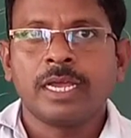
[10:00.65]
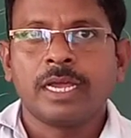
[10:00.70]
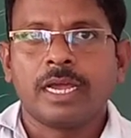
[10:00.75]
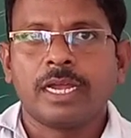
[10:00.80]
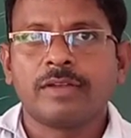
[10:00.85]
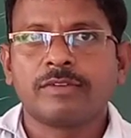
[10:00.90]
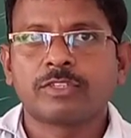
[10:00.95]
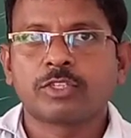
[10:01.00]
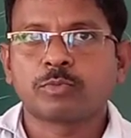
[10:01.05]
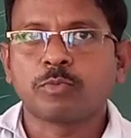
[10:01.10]

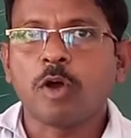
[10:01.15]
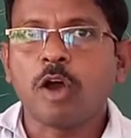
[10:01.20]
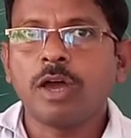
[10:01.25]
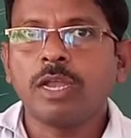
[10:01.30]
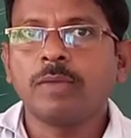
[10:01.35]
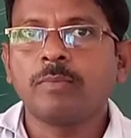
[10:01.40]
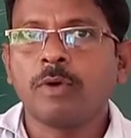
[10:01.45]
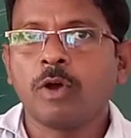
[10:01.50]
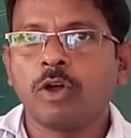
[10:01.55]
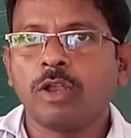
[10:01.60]
and
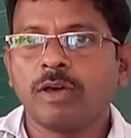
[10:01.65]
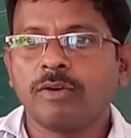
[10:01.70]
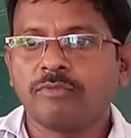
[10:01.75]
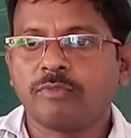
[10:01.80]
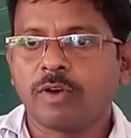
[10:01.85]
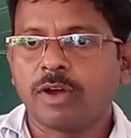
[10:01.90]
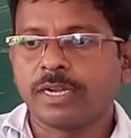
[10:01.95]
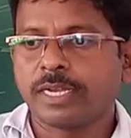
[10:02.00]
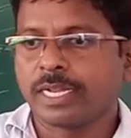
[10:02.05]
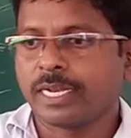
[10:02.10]
small bowl of
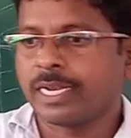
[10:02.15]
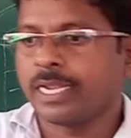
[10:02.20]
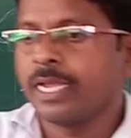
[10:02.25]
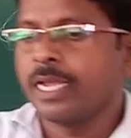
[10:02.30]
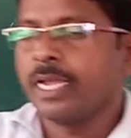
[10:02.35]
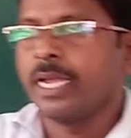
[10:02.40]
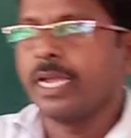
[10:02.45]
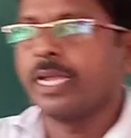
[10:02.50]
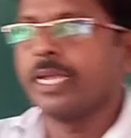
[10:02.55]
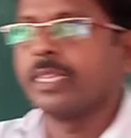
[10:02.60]

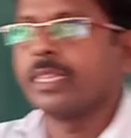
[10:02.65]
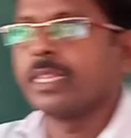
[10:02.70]
water in